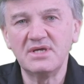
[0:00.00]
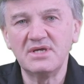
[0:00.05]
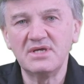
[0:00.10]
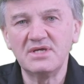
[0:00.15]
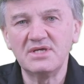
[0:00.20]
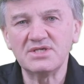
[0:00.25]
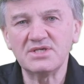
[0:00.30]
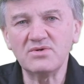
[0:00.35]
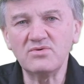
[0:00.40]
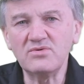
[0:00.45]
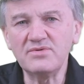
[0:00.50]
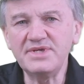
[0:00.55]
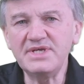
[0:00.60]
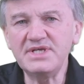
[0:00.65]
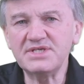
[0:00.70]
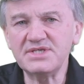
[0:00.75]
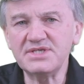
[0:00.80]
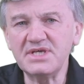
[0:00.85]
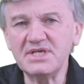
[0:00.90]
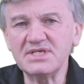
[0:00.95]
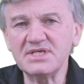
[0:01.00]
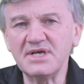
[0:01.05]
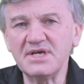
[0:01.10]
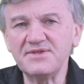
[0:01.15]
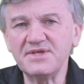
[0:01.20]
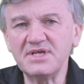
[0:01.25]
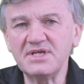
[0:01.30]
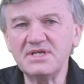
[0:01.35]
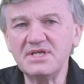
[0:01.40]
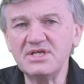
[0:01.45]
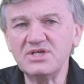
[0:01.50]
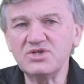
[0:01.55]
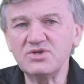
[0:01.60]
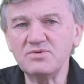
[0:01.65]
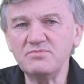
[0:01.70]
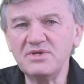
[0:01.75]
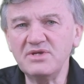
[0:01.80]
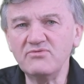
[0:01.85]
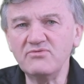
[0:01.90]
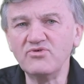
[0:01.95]
So all these things I think need to
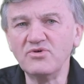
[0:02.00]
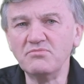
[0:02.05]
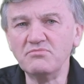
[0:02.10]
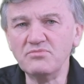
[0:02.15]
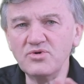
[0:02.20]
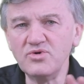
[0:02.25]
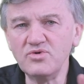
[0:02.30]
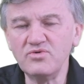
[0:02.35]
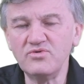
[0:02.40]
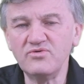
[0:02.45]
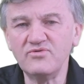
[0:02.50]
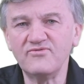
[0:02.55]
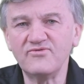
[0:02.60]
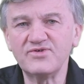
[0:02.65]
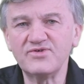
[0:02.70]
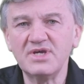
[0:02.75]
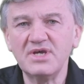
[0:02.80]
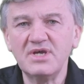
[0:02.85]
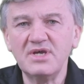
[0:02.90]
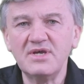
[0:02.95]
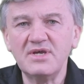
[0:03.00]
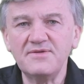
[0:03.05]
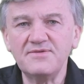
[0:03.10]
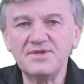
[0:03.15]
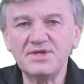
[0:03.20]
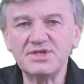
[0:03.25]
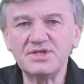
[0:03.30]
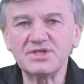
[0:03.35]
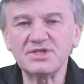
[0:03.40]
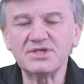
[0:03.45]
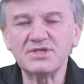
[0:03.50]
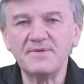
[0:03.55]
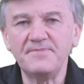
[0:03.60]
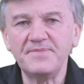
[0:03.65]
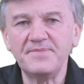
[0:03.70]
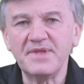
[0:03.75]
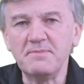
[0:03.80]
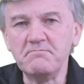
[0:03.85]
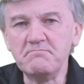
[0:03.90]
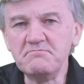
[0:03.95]
be removed. This
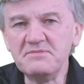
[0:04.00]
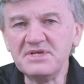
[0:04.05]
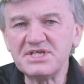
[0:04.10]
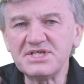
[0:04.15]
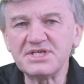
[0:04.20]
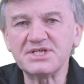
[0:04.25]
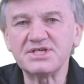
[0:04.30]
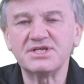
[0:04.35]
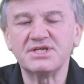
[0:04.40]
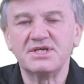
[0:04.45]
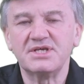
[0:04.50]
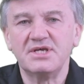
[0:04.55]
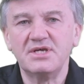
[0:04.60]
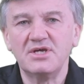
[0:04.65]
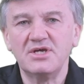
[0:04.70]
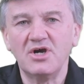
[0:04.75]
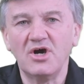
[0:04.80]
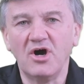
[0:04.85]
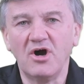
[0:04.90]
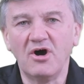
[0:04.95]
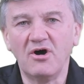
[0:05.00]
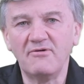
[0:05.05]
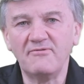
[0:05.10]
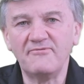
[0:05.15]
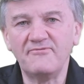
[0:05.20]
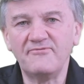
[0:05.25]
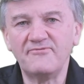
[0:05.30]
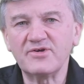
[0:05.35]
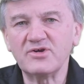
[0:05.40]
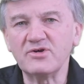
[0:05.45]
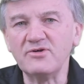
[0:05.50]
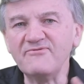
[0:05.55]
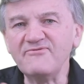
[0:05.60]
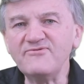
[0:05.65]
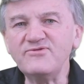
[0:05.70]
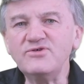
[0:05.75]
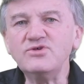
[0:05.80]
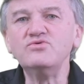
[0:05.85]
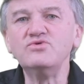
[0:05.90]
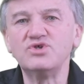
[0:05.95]
mist of
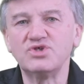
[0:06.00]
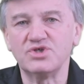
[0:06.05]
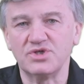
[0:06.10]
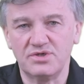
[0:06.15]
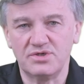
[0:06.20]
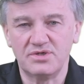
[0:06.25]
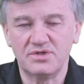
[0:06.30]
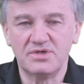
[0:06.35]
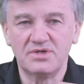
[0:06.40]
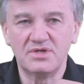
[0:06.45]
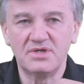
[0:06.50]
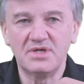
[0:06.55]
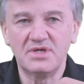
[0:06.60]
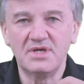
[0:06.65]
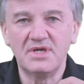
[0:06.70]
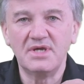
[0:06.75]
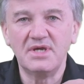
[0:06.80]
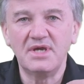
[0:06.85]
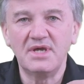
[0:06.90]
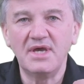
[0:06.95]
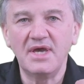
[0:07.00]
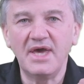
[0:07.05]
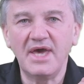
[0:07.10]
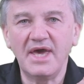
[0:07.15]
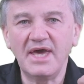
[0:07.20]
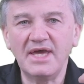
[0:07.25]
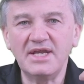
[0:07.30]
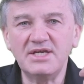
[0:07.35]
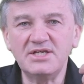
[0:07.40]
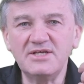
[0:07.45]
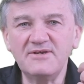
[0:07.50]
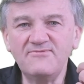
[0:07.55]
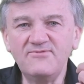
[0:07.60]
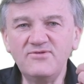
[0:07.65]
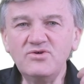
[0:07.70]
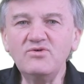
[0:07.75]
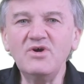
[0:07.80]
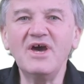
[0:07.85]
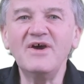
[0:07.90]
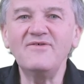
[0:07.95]
confusion. And if
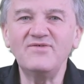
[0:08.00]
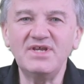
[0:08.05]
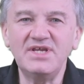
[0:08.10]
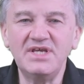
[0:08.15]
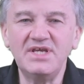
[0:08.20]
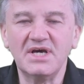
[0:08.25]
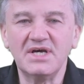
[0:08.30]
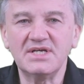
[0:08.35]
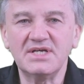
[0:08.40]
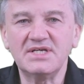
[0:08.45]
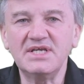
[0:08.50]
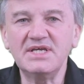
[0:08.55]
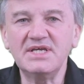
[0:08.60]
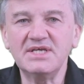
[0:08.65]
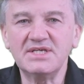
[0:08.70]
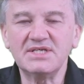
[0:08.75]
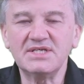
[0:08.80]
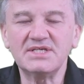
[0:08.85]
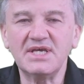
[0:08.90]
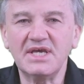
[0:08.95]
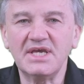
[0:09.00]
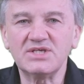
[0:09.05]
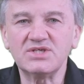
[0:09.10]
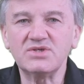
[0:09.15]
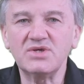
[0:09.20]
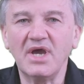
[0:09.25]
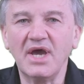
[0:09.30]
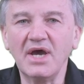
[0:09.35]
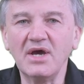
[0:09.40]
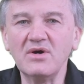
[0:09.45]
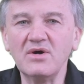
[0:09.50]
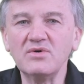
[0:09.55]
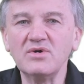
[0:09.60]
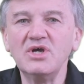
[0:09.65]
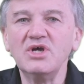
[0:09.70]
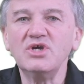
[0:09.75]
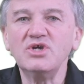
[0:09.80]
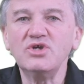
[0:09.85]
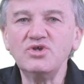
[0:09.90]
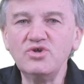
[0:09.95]
you have any ideas as to how
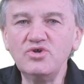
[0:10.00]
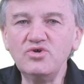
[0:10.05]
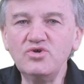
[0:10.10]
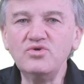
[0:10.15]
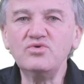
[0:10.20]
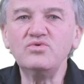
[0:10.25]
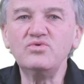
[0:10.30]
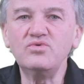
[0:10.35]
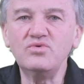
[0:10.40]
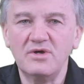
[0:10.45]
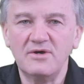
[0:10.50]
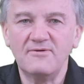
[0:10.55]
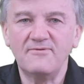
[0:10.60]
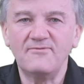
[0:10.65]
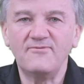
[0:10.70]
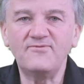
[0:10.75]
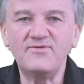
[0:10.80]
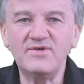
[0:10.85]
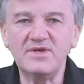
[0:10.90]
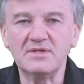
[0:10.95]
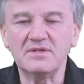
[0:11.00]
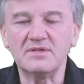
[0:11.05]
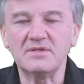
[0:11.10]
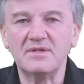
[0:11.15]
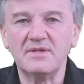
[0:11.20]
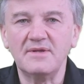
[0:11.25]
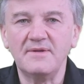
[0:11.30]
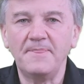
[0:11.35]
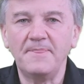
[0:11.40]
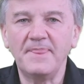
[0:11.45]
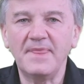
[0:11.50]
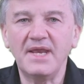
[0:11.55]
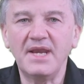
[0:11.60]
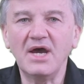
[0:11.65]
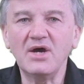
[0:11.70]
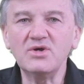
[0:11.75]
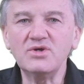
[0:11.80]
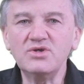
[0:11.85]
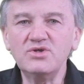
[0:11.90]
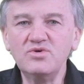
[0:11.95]
you feel and how
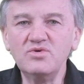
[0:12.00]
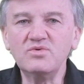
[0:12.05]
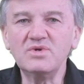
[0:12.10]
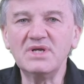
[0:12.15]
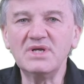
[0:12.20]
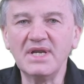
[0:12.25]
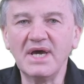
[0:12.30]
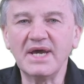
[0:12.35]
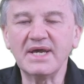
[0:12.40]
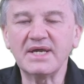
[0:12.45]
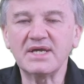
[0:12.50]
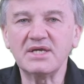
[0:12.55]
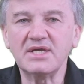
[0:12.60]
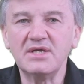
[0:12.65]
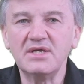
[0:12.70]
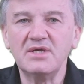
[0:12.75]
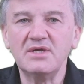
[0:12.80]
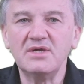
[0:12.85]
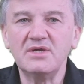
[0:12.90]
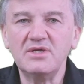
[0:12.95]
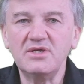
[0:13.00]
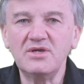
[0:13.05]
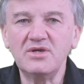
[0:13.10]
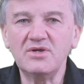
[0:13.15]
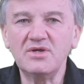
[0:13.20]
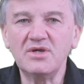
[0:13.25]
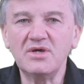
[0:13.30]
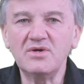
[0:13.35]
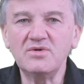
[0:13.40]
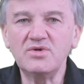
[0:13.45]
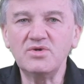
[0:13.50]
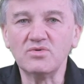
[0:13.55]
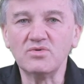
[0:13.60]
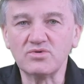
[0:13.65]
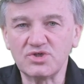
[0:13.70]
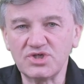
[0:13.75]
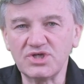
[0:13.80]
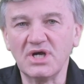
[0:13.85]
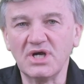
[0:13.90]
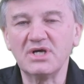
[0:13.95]
you would like, you know, your
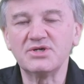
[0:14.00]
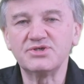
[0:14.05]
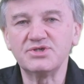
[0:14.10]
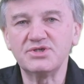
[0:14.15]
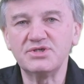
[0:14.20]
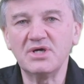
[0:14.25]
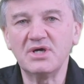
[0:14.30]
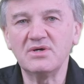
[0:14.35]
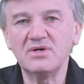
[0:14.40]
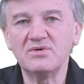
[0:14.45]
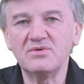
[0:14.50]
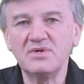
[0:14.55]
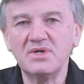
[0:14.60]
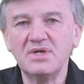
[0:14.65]
child to know,